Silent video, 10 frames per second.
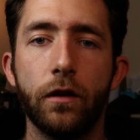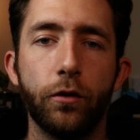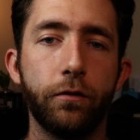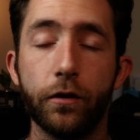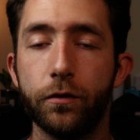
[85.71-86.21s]

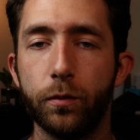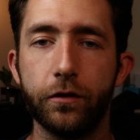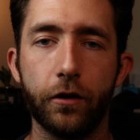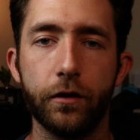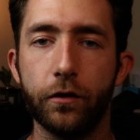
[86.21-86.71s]
So first, we
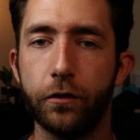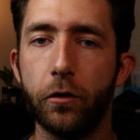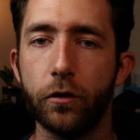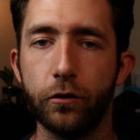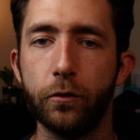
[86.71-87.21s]
started in a
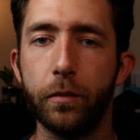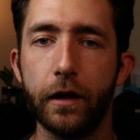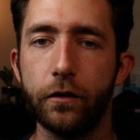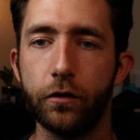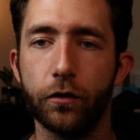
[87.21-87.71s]
small group
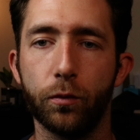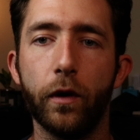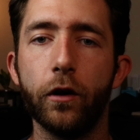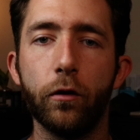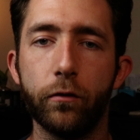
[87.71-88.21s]
and just
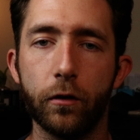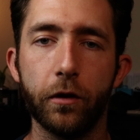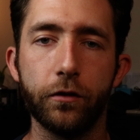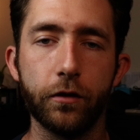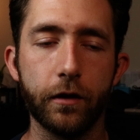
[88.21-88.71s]
went over a
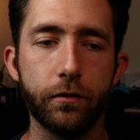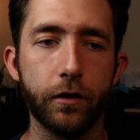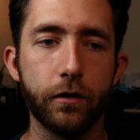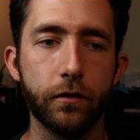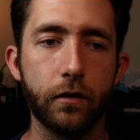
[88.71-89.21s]
bunch of
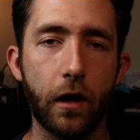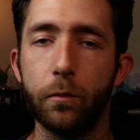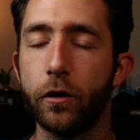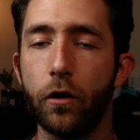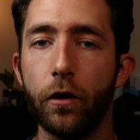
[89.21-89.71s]
different
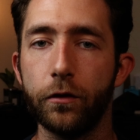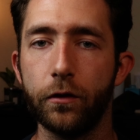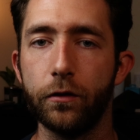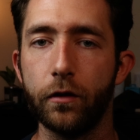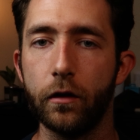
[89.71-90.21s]
common
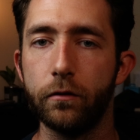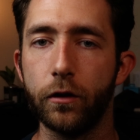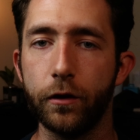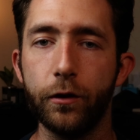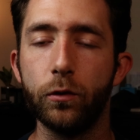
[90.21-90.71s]
causes of
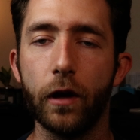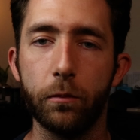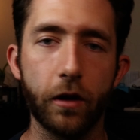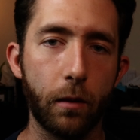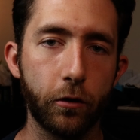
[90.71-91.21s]
acute
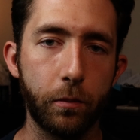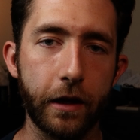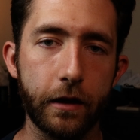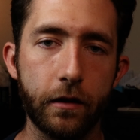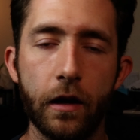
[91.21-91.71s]
abdominal
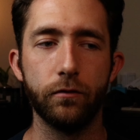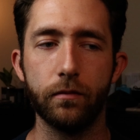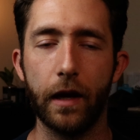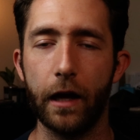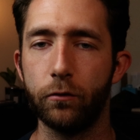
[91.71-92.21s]
pain.
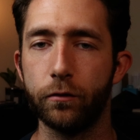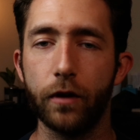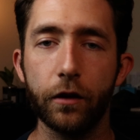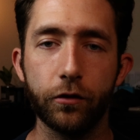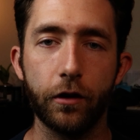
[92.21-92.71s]
Had a
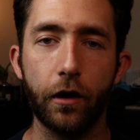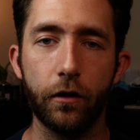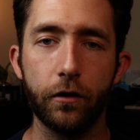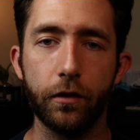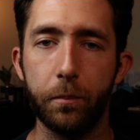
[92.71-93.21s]
refresher
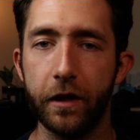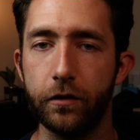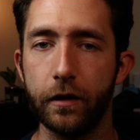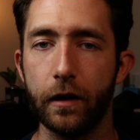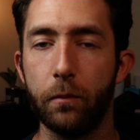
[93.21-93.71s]
on the
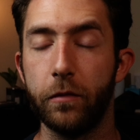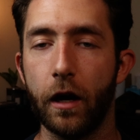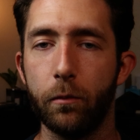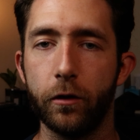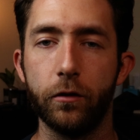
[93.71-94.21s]
basic
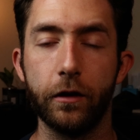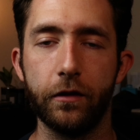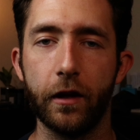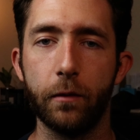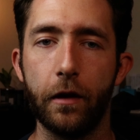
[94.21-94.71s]
abdominal
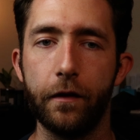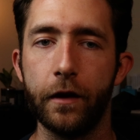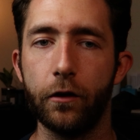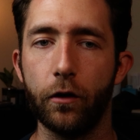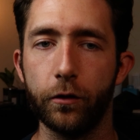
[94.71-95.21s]
exam, and
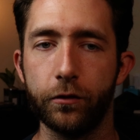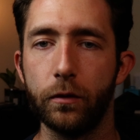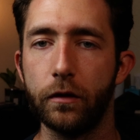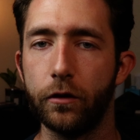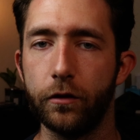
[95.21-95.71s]
then
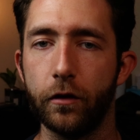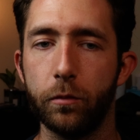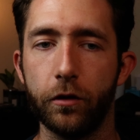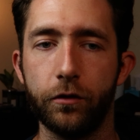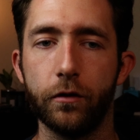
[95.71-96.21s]
also learned a
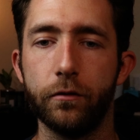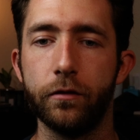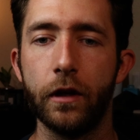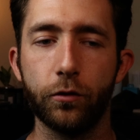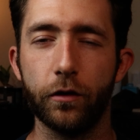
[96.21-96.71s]
bunch of
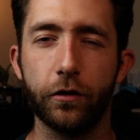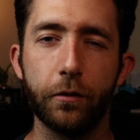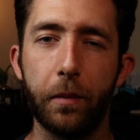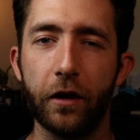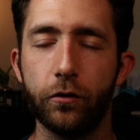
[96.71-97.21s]
sort of
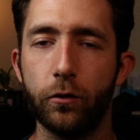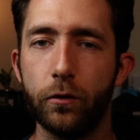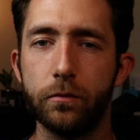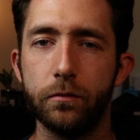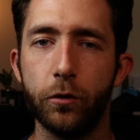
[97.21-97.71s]

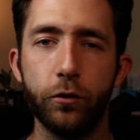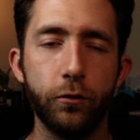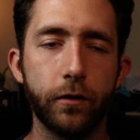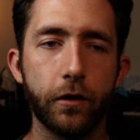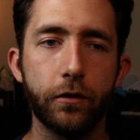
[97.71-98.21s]
special
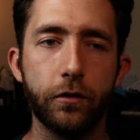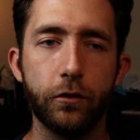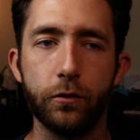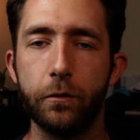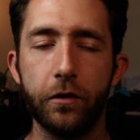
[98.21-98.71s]
maneuvers
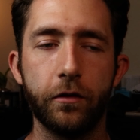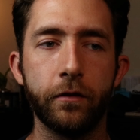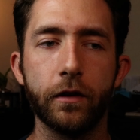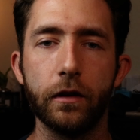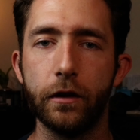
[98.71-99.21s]
to
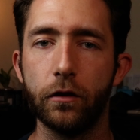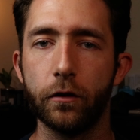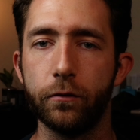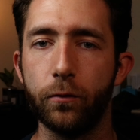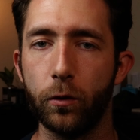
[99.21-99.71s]
specifically
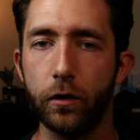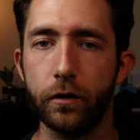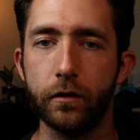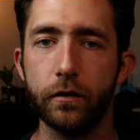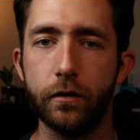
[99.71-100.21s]
look
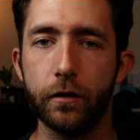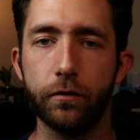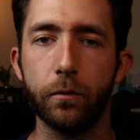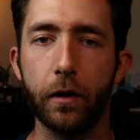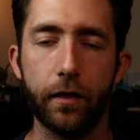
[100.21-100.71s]
for
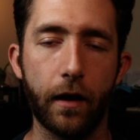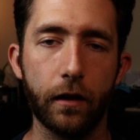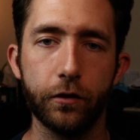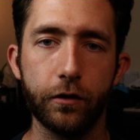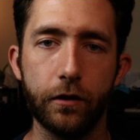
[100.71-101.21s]
different
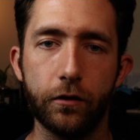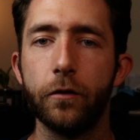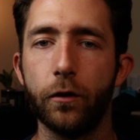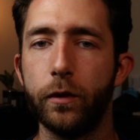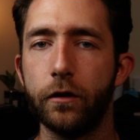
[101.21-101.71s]
pathologies.
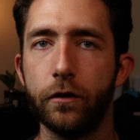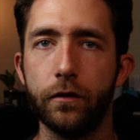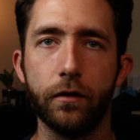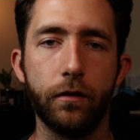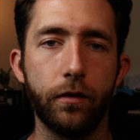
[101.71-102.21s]
So we
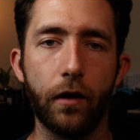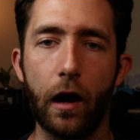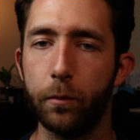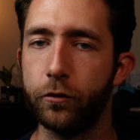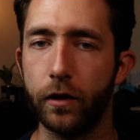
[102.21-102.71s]
learned the
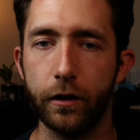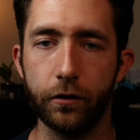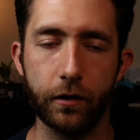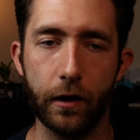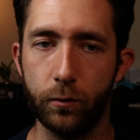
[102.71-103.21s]

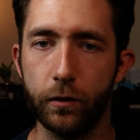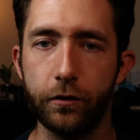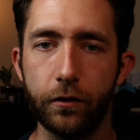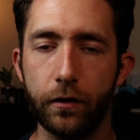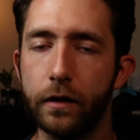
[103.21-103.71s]
obturator sign,
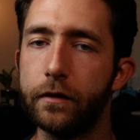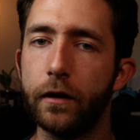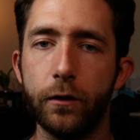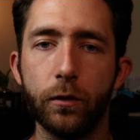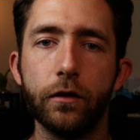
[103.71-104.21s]
which is a thing
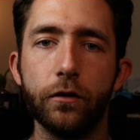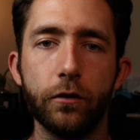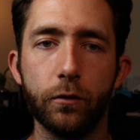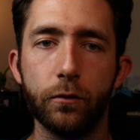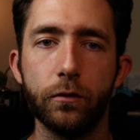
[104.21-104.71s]
that you can
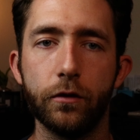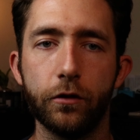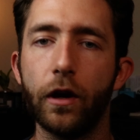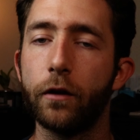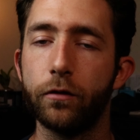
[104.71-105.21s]
do to
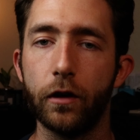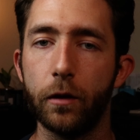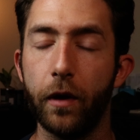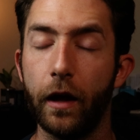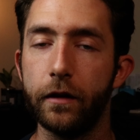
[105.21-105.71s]
check for
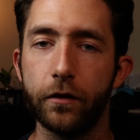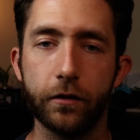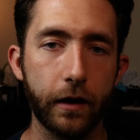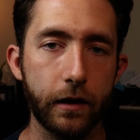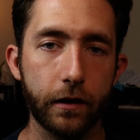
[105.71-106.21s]

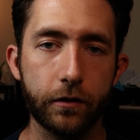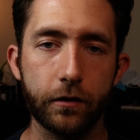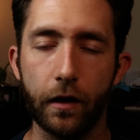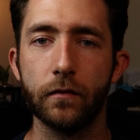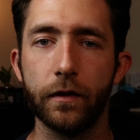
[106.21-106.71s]

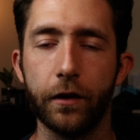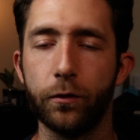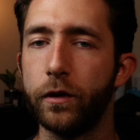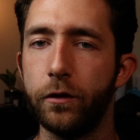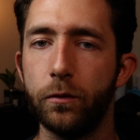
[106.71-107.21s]
appendicitis.
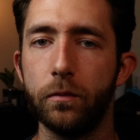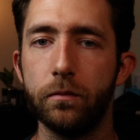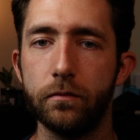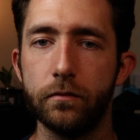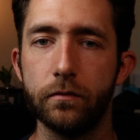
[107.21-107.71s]
That's when you
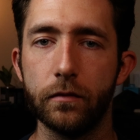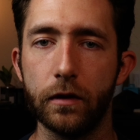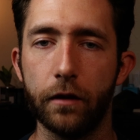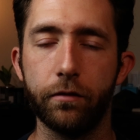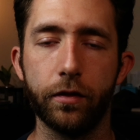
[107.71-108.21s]

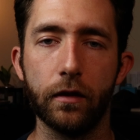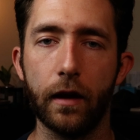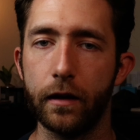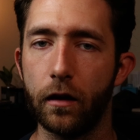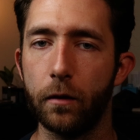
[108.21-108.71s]
lift the
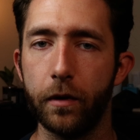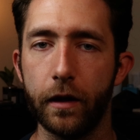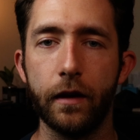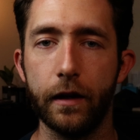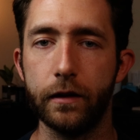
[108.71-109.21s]
leg up
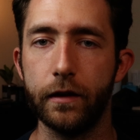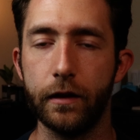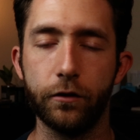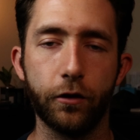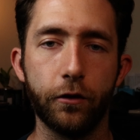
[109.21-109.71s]
and
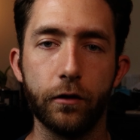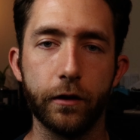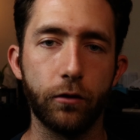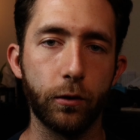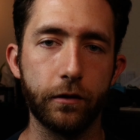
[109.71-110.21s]

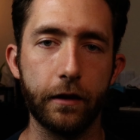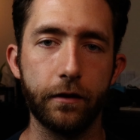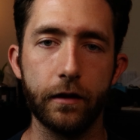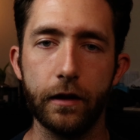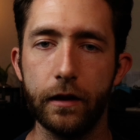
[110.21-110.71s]
internally
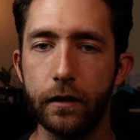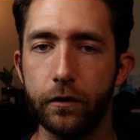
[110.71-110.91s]
rotate the knee.